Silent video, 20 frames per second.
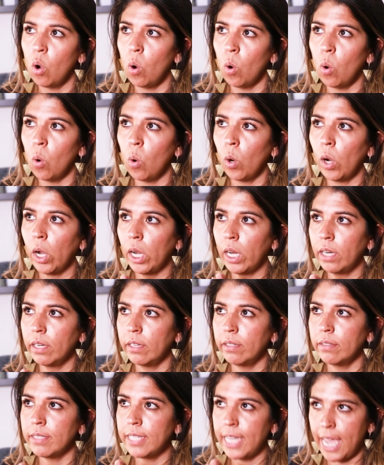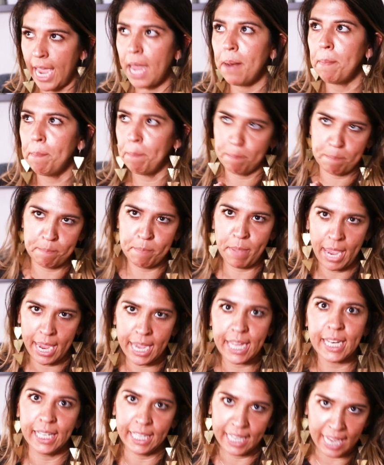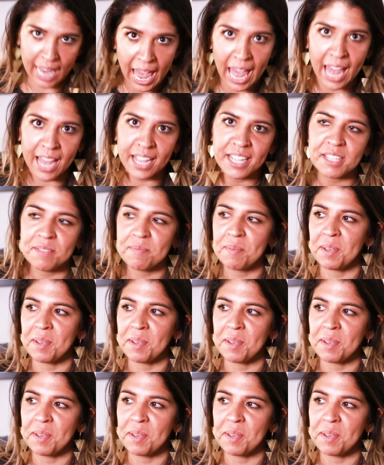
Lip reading: or get paid less,